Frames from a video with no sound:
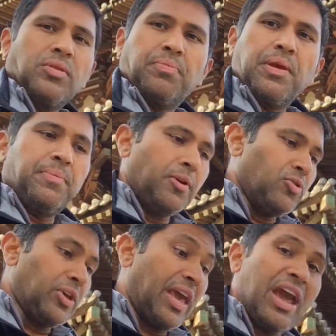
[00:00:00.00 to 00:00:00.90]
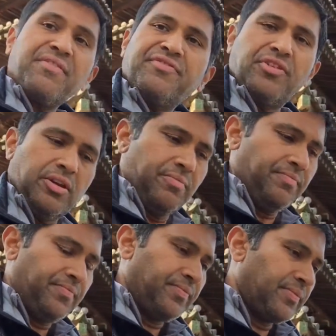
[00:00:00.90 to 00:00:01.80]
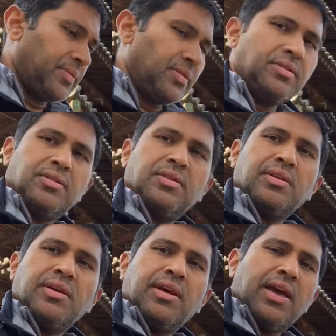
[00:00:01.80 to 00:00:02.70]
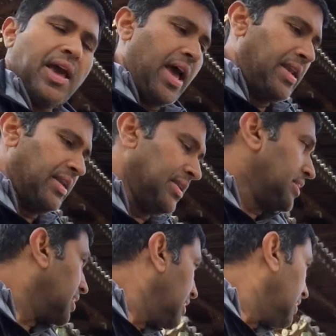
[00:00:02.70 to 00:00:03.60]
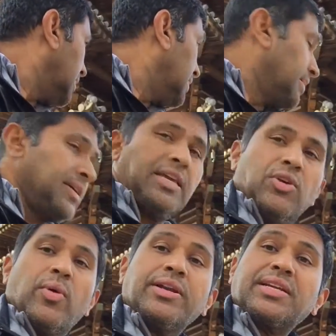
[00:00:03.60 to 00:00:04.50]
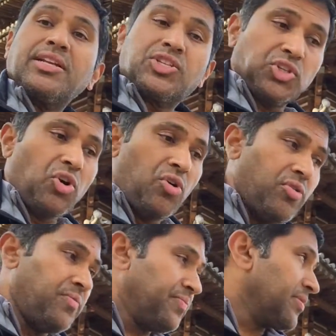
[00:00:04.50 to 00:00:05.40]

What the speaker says: the people who cared for him. And he went and saw,